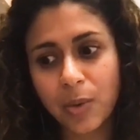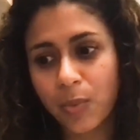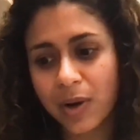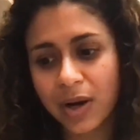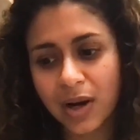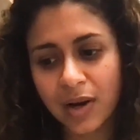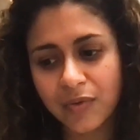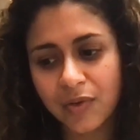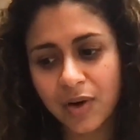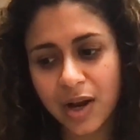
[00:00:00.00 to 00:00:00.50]

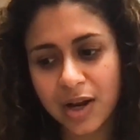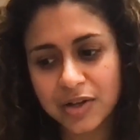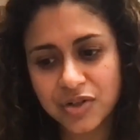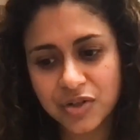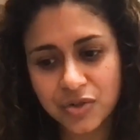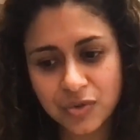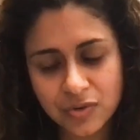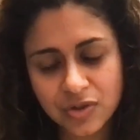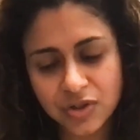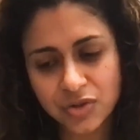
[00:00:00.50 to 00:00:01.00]
But
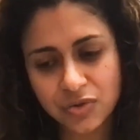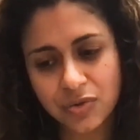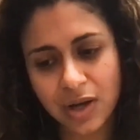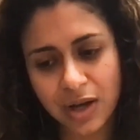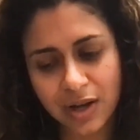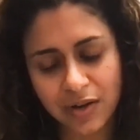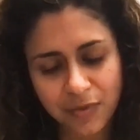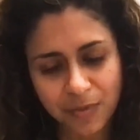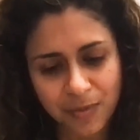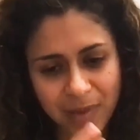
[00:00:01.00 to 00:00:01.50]
whenever I do
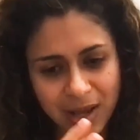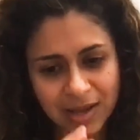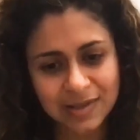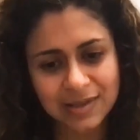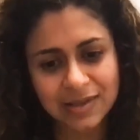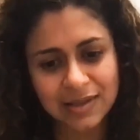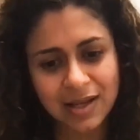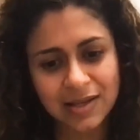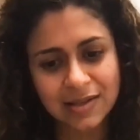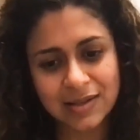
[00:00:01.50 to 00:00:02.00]
kind of
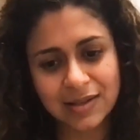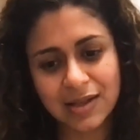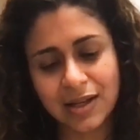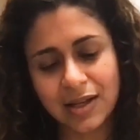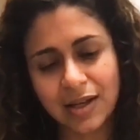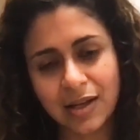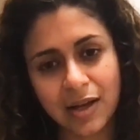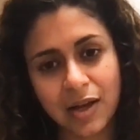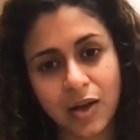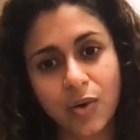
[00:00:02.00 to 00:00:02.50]
mass
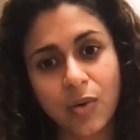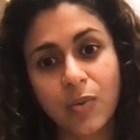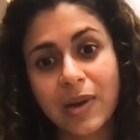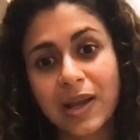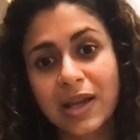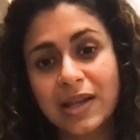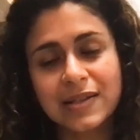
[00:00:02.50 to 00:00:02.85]
testing,